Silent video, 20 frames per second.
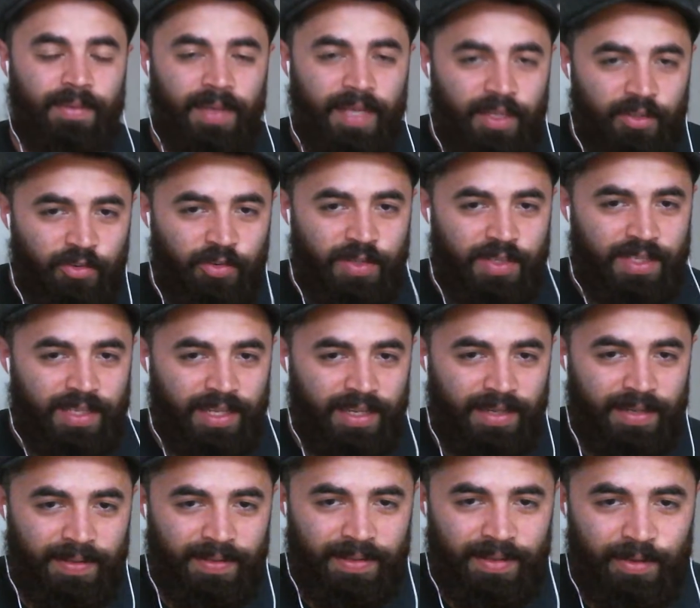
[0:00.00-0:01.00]

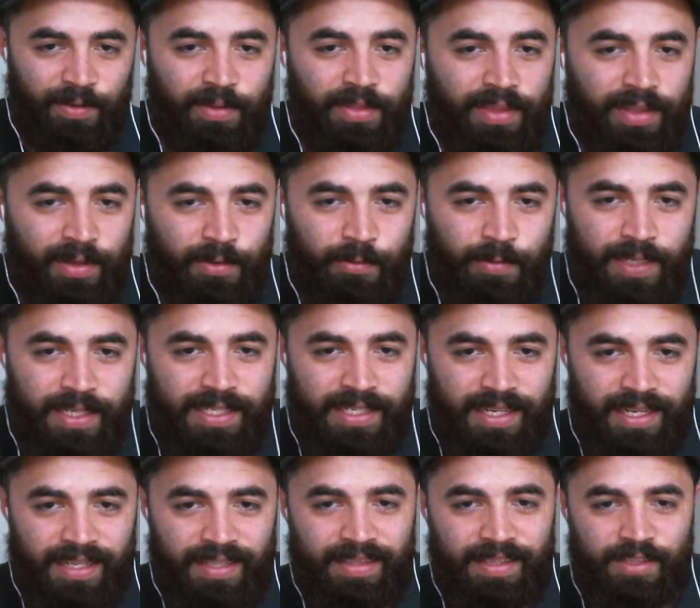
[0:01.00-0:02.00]
Interesting little thing we
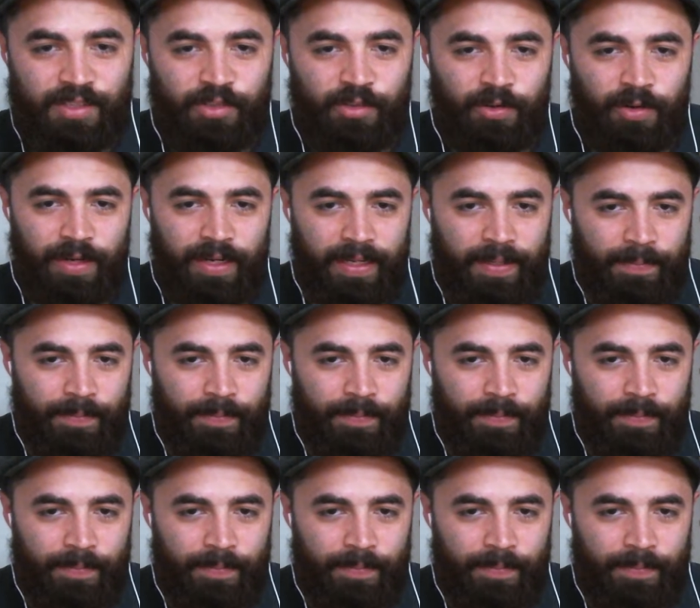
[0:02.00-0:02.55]
see in this story.